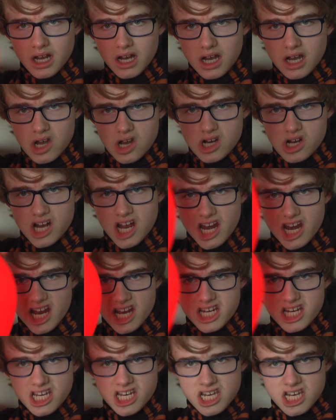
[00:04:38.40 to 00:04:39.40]
Look at
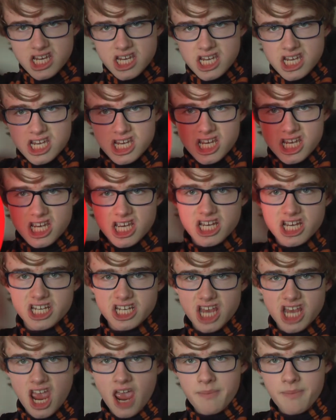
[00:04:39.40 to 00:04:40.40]
it.
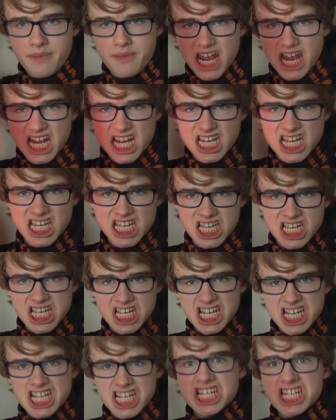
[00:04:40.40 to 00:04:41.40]
It's epic.
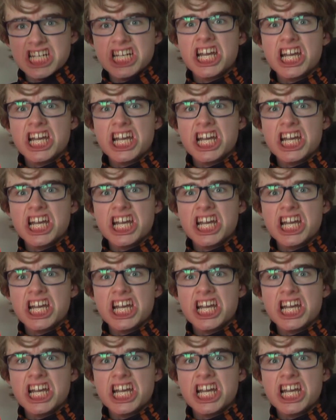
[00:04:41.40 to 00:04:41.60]
you